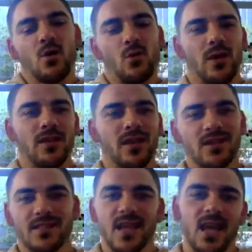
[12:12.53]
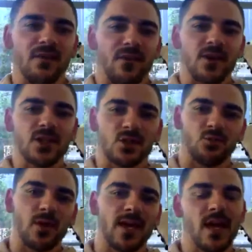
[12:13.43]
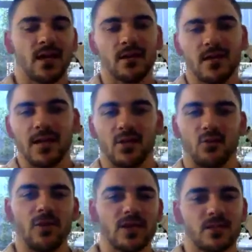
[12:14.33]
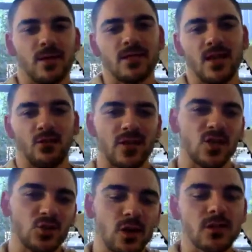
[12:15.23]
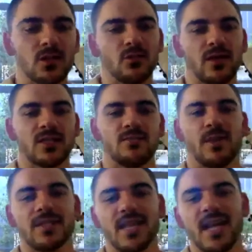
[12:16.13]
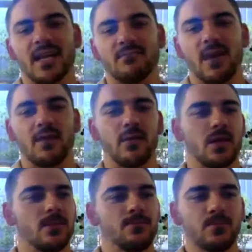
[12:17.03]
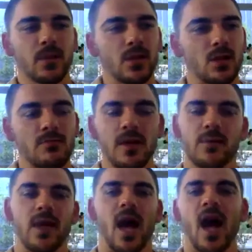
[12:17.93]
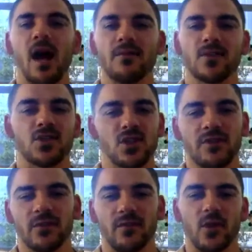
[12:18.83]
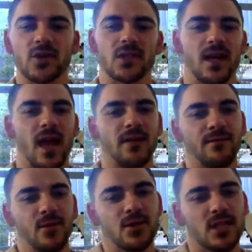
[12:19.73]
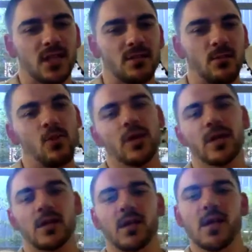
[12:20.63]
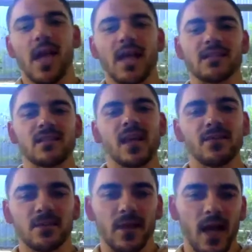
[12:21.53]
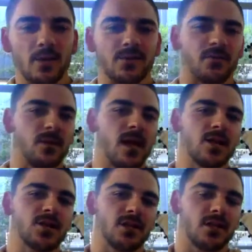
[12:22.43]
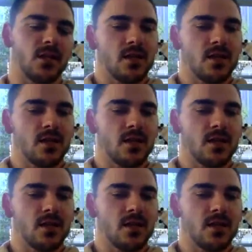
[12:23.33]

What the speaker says: When at the end of the day, if I just recalculated the rest of my day, restructured the rest of my day, and maybe halve the serving of oats that I had first thing in the morning, and save some carbs from lunch, and